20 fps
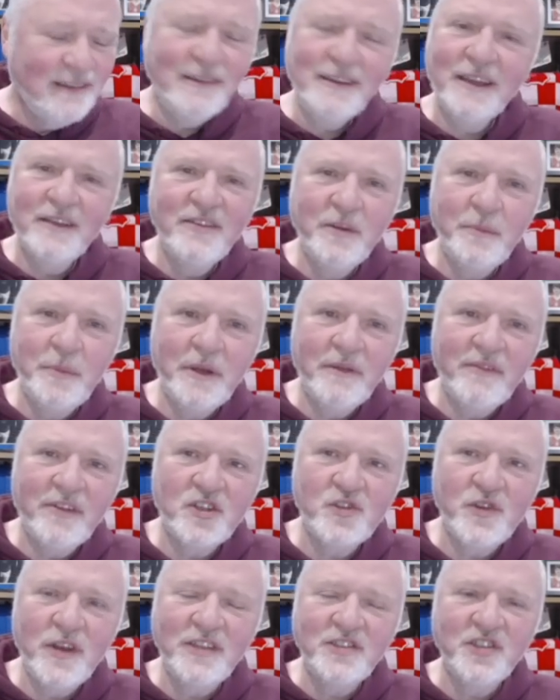giving a bit of a
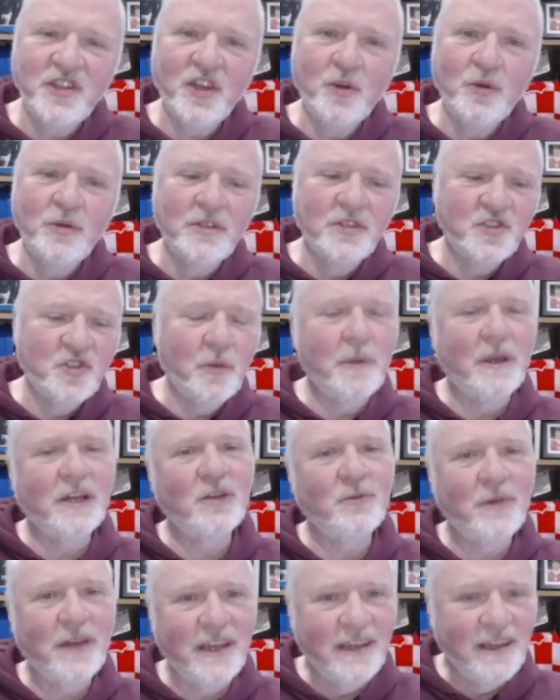treat to the owners. Oh, by
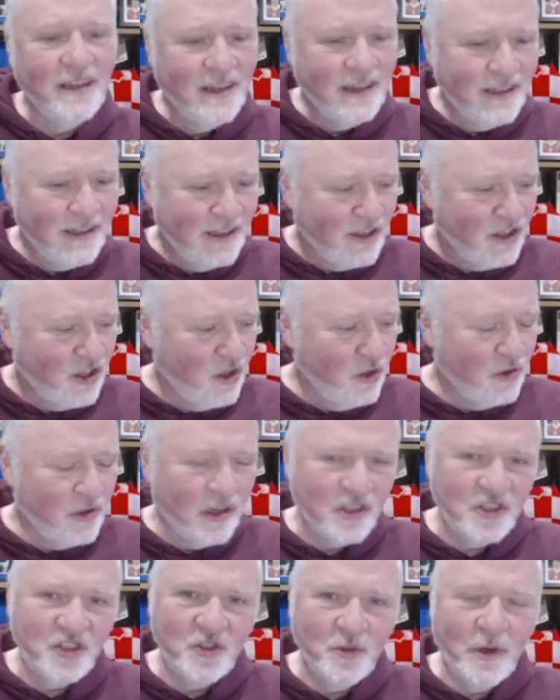the way,
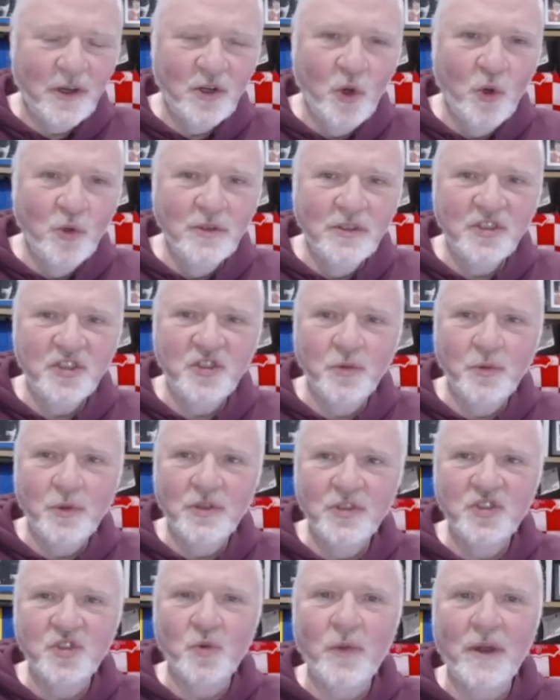kudos to our owners who
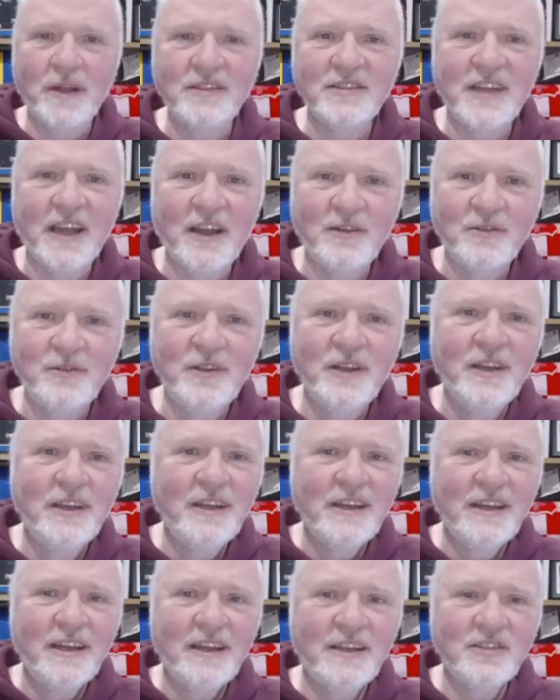also went down
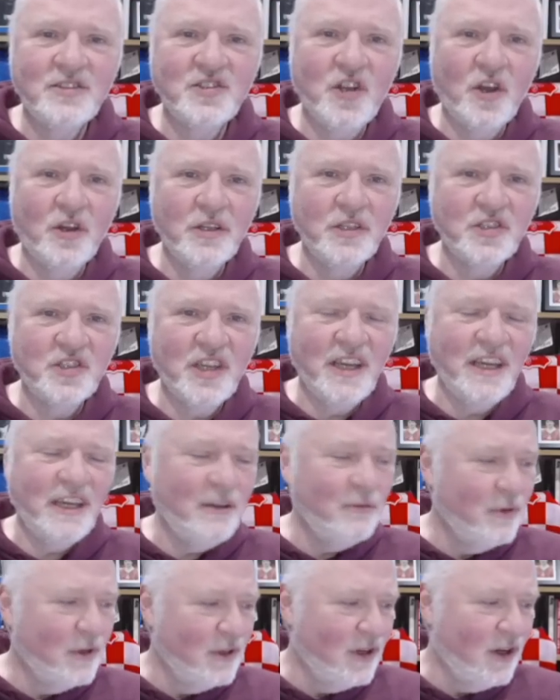as Connah's
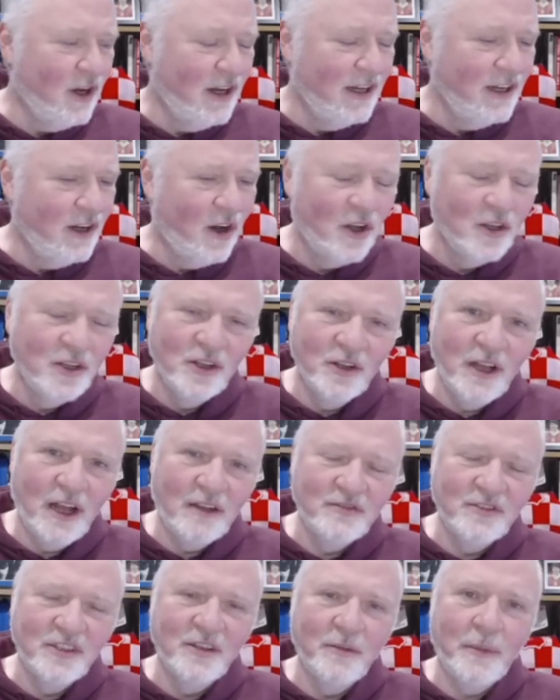Quay were in a huddle
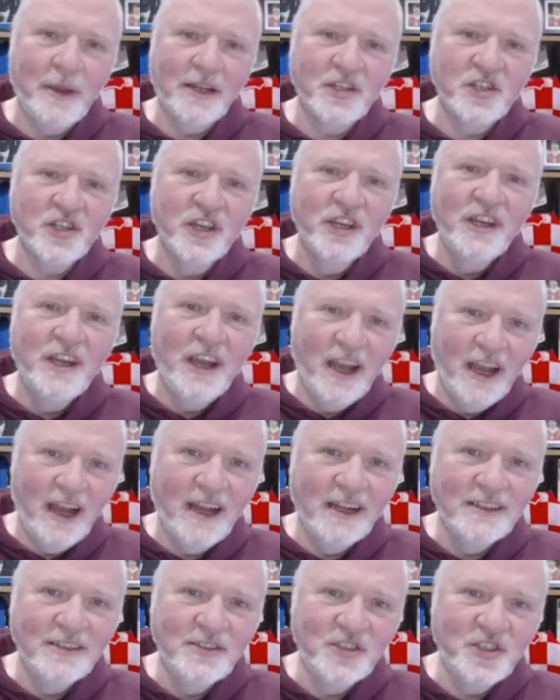after the match
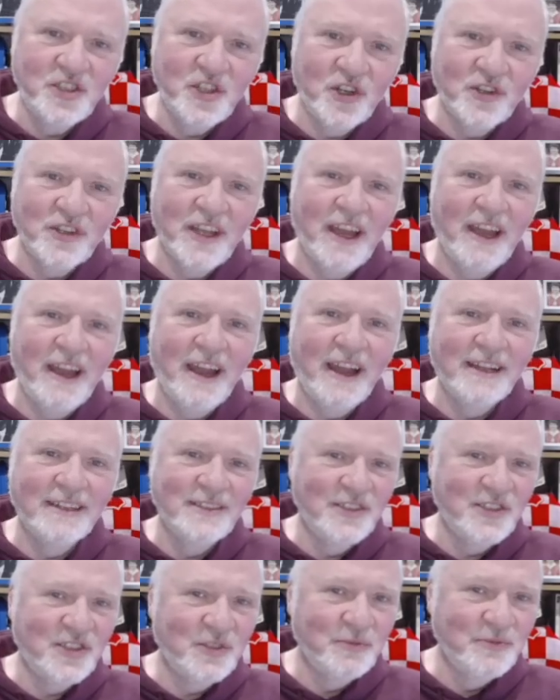and shook their
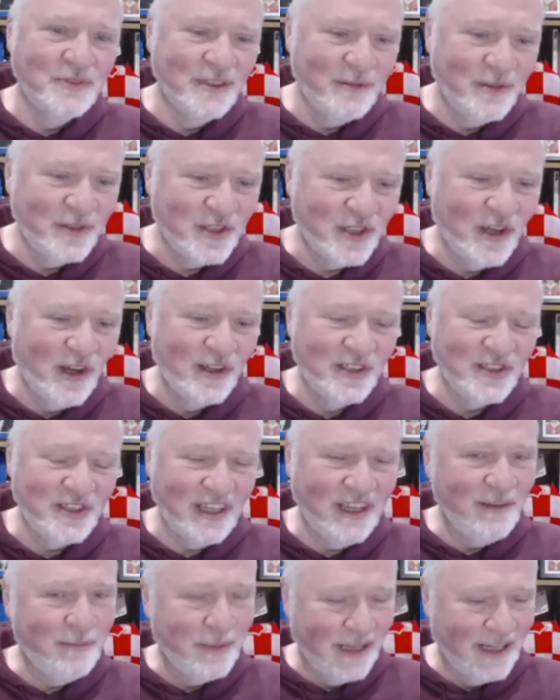hands, something which the Connah's
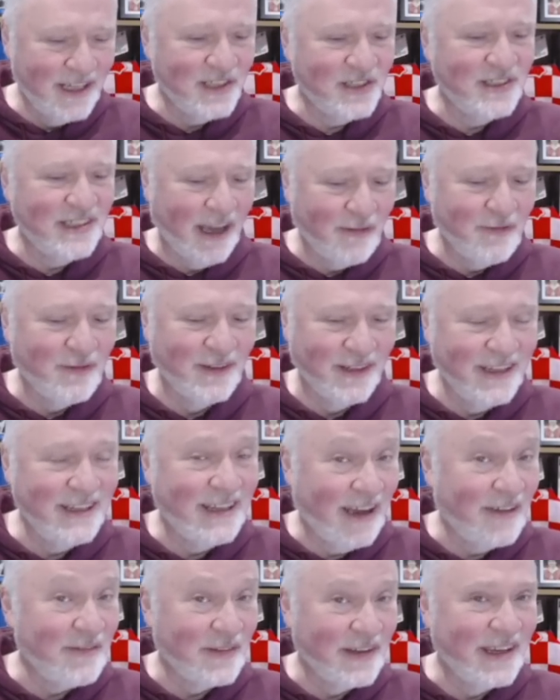Quay players definitely,
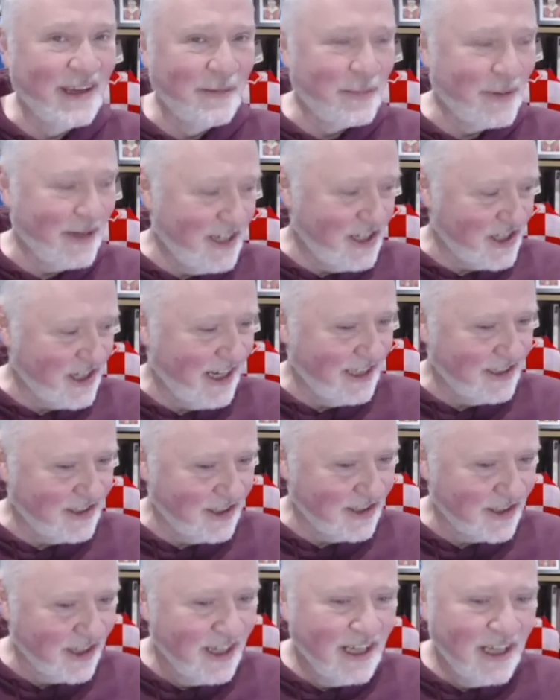definitely
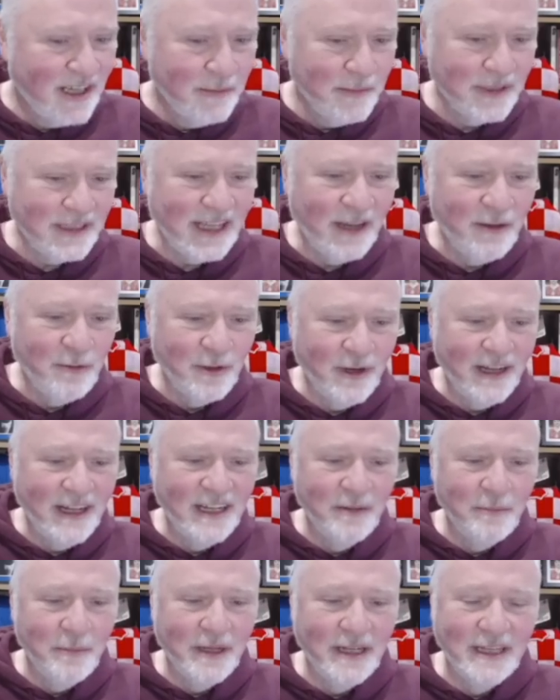appreciated. But they were
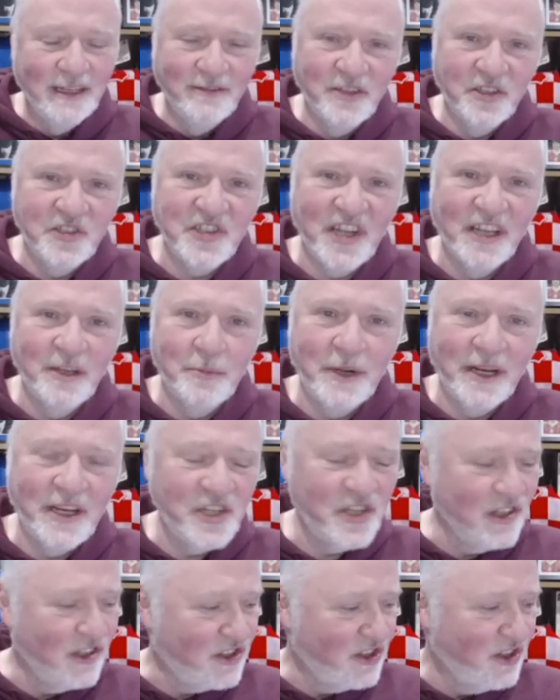in the middle of the
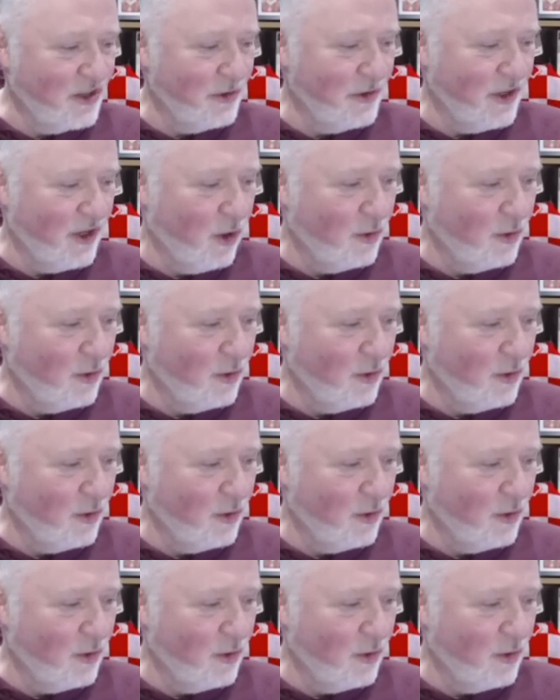celebrations too, the